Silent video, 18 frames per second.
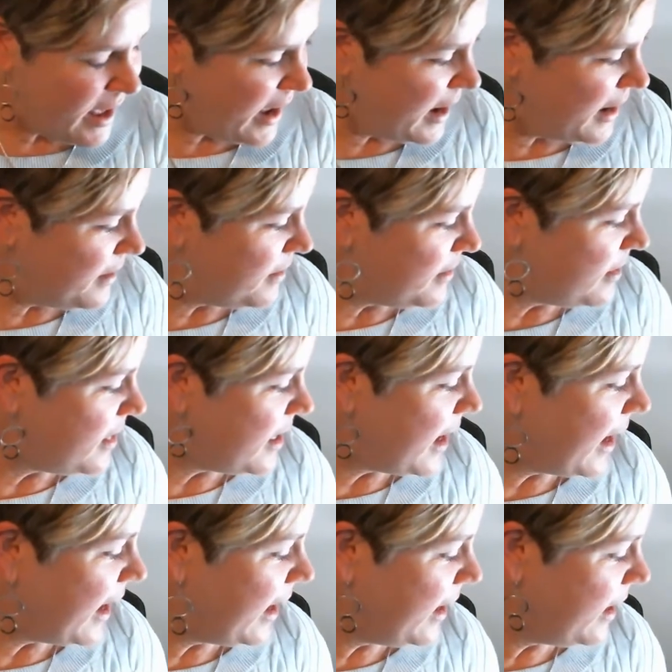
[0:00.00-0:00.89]
And
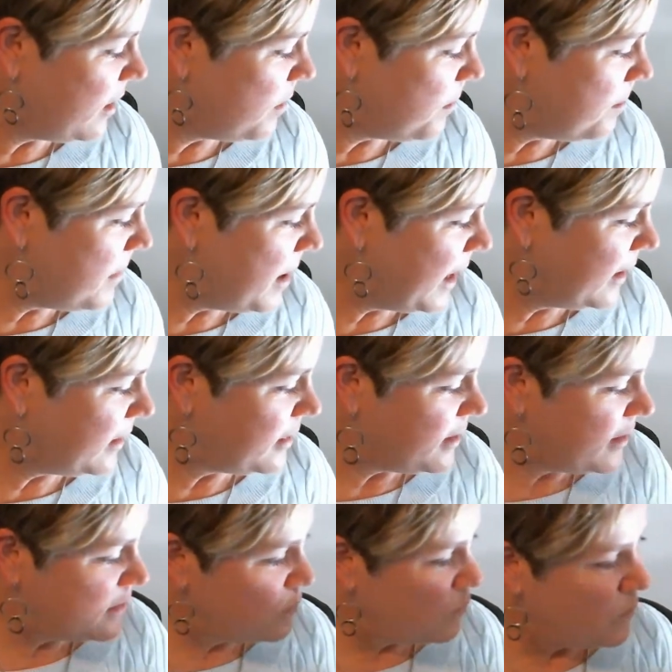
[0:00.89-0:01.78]
they made
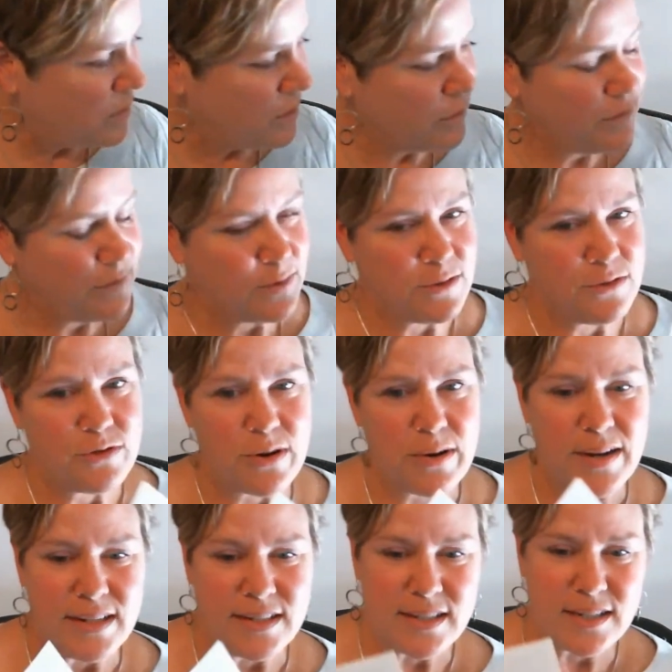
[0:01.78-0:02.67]
these wonderful drawings.